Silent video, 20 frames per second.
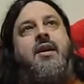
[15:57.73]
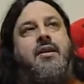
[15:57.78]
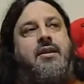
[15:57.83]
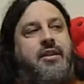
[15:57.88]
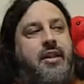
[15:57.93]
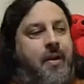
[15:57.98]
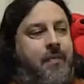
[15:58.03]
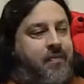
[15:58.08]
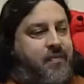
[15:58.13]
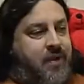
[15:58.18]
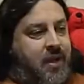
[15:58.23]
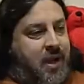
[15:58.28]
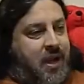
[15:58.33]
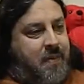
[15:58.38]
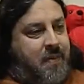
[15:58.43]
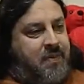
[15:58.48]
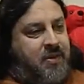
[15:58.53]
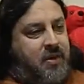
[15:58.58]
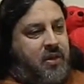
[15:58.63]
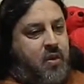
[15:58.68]

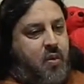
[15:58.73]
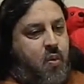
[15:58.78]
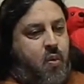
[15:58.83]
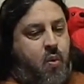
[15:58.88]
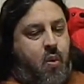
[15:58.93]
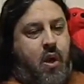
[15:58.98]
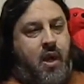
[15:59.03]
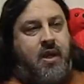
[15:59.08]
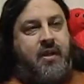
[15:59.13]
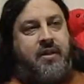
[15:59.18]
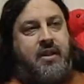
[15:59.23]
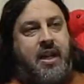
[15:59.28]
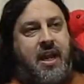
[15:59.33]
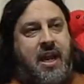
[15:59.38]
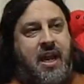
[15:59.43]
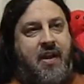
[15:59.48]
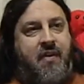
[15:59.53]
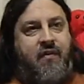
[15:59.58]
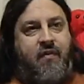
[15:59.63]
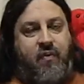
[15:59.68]
Sometimes you want to
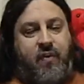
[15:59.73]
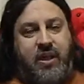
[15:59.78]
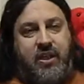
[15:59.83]
have